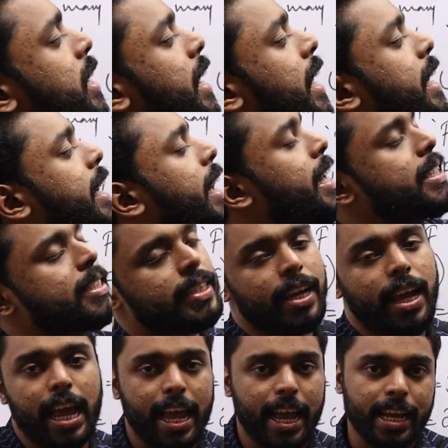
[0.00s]
cricket
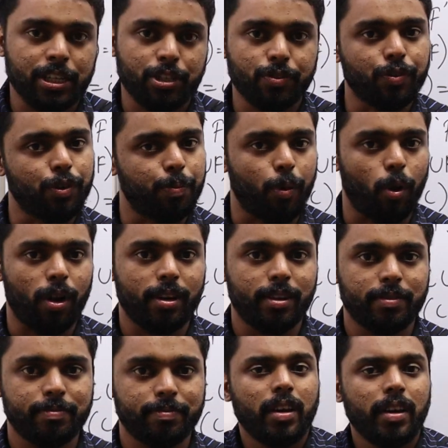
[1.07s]
and football.
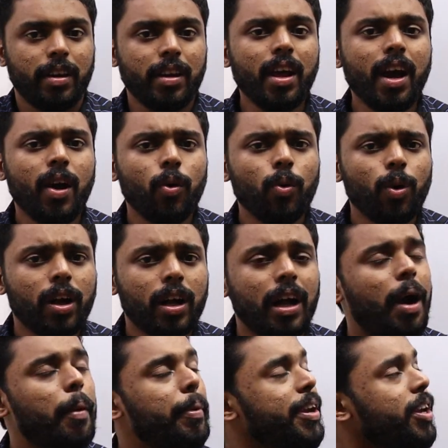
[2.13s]
Now,
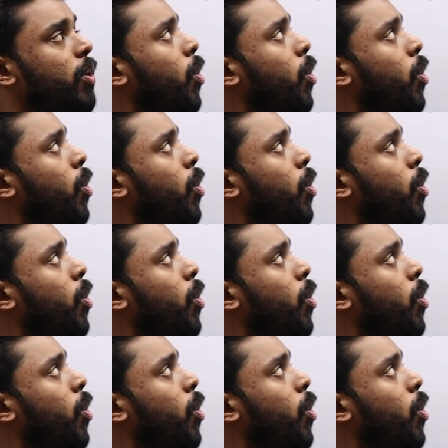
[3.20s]
coming